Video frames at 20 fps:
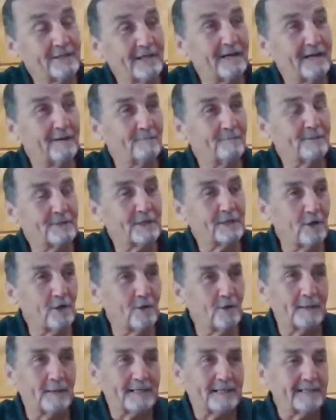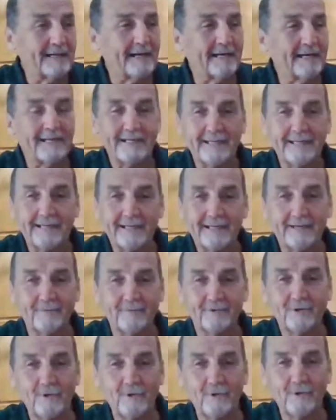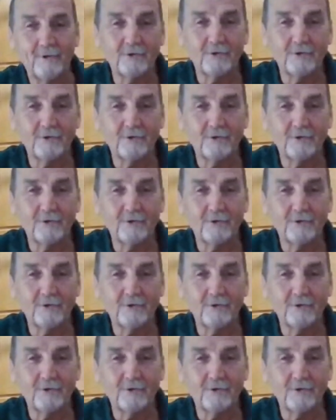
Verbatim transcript: up and said, Oh my God, I didn't hit record.